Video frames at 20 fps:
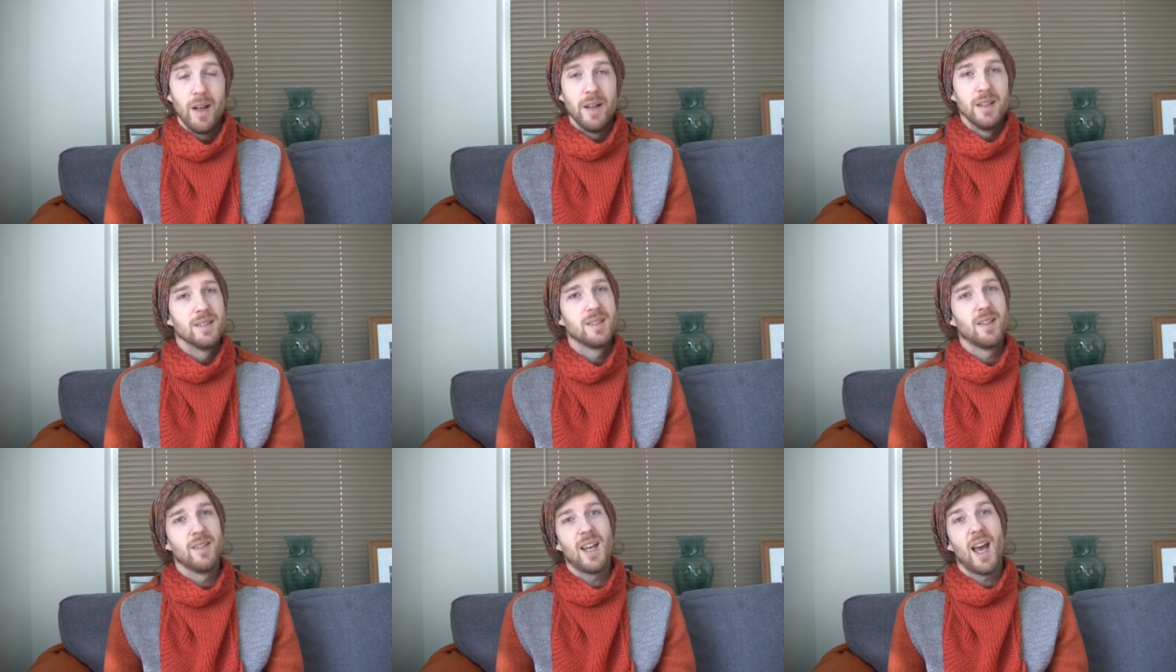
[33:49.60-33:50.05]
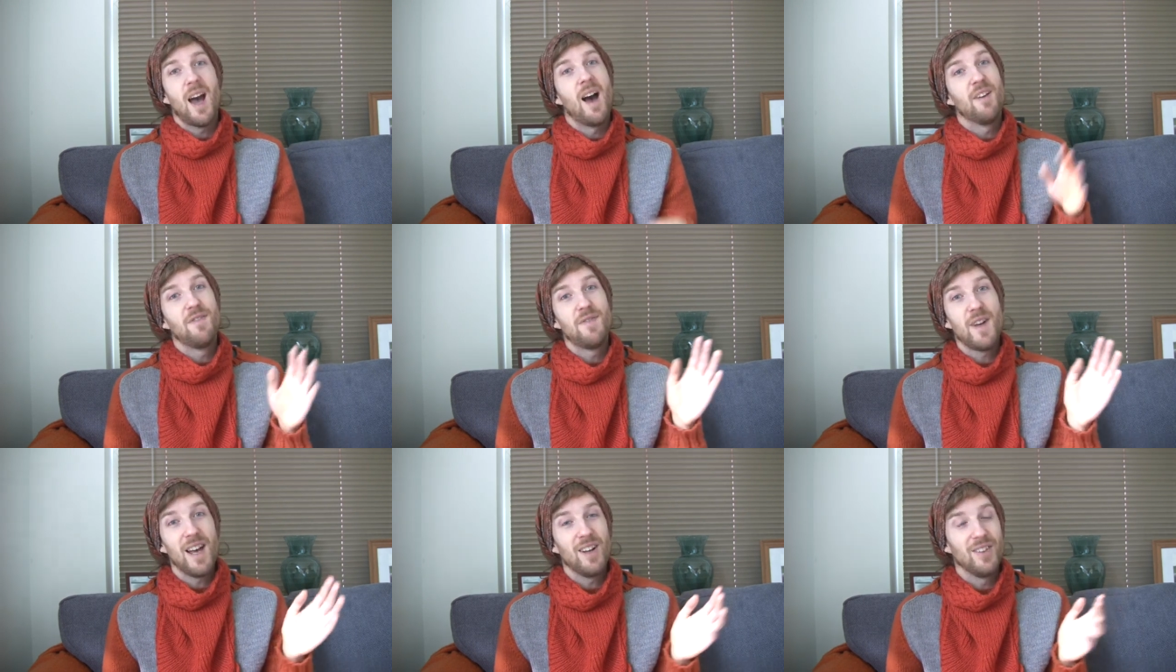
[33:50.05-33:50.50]
So yeah,
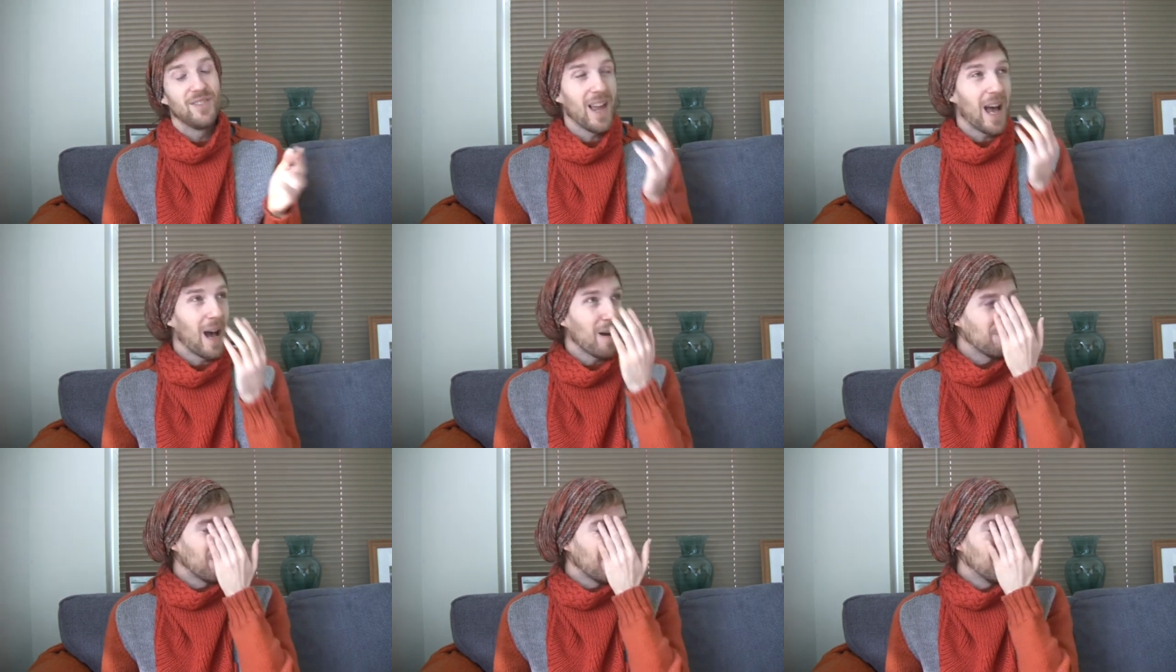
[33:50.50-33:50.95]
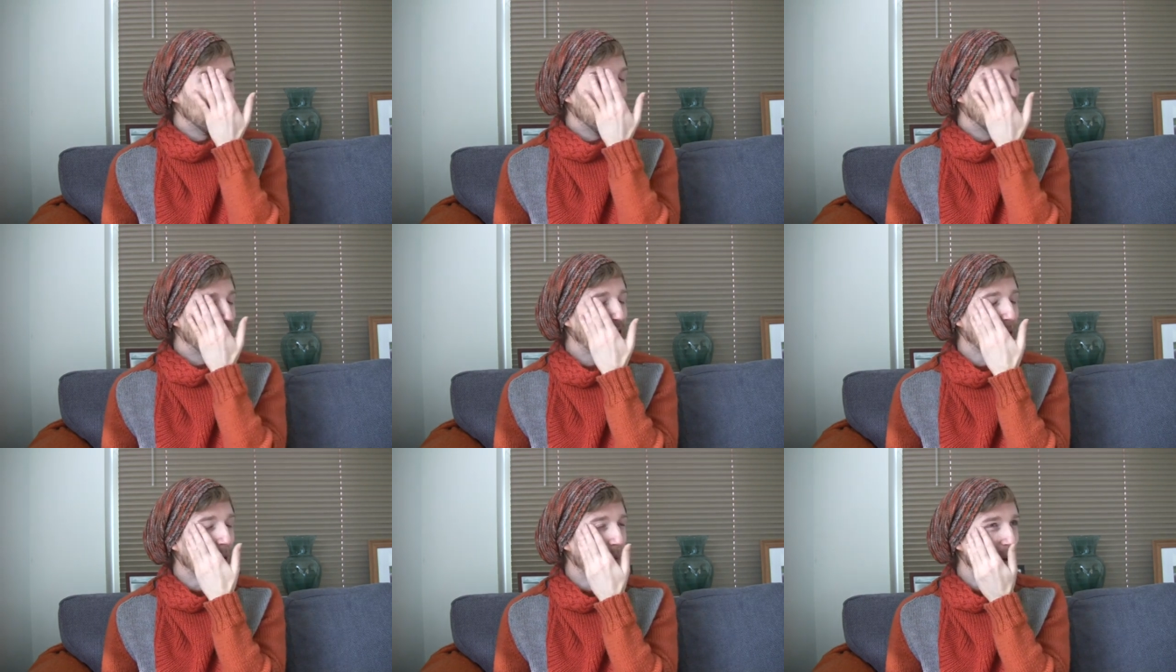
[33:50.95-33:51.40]
I failed that bit
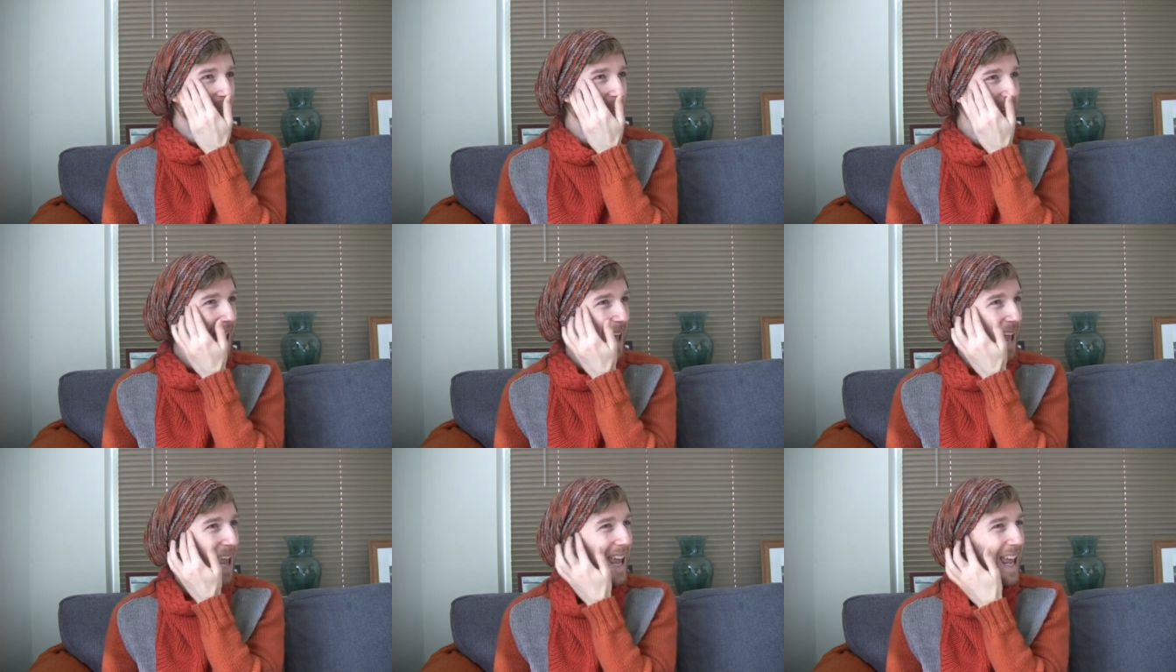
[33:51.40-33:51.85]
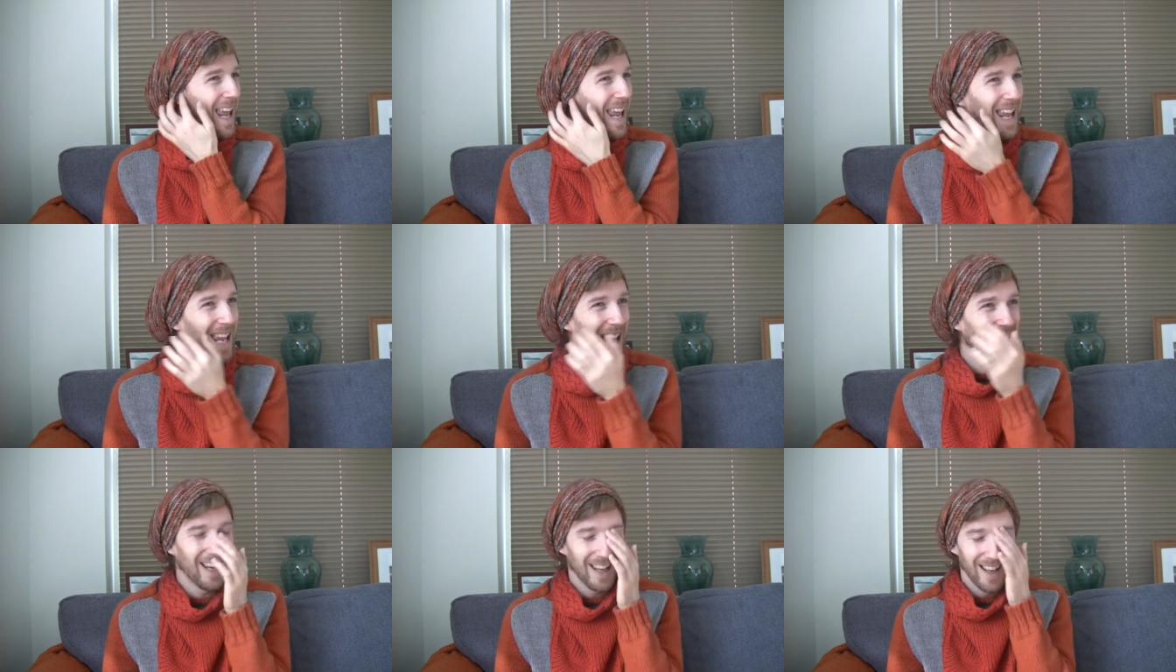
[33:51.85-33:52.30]

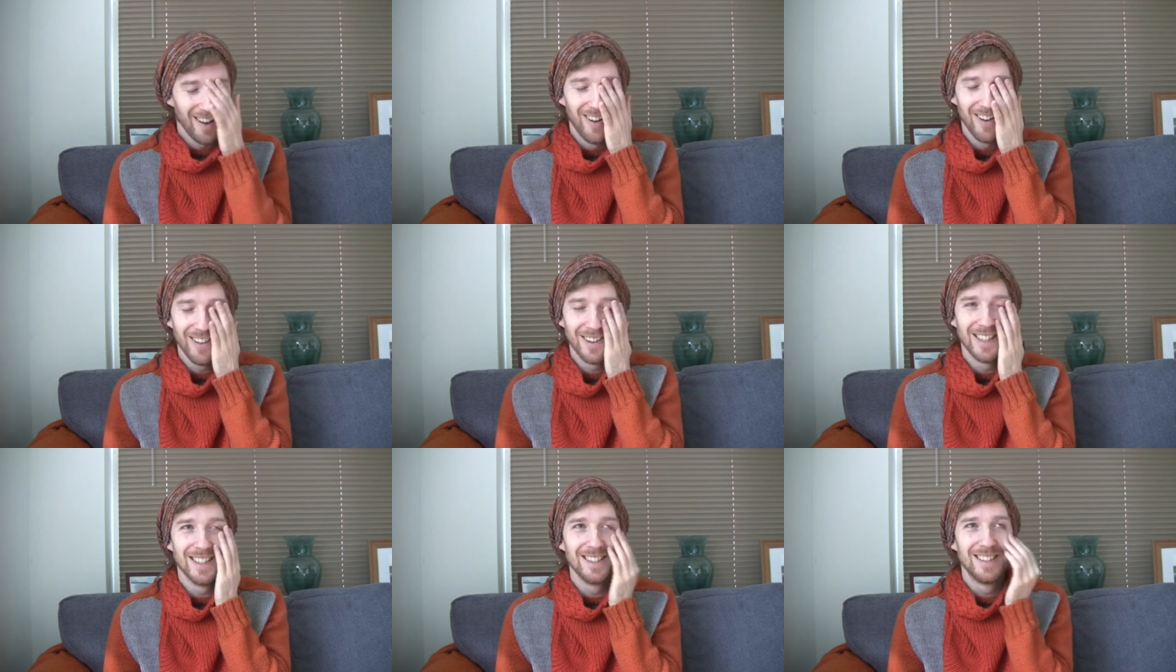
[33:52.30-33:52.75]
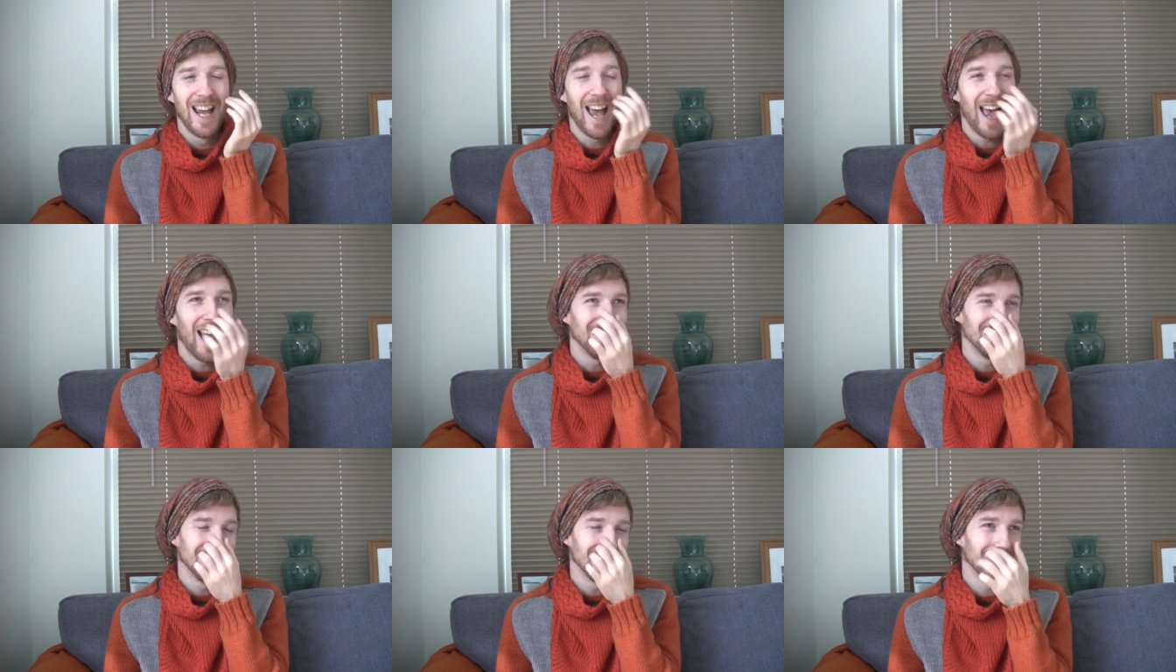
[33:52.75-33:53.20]
miserably on the
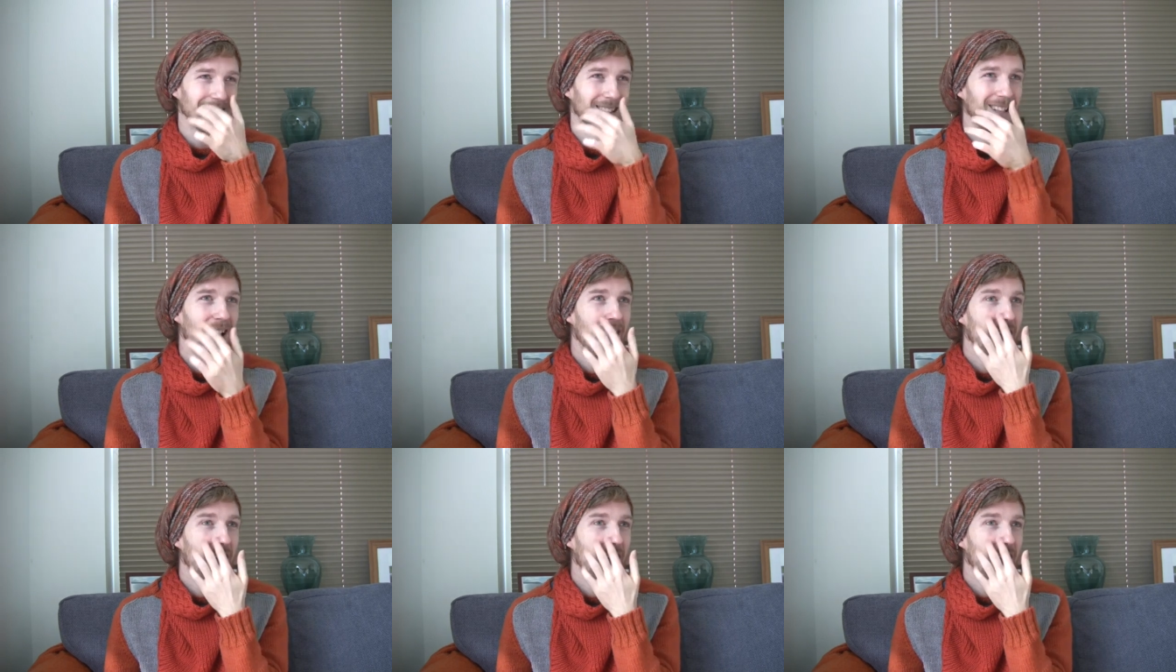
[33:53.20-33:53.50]
test.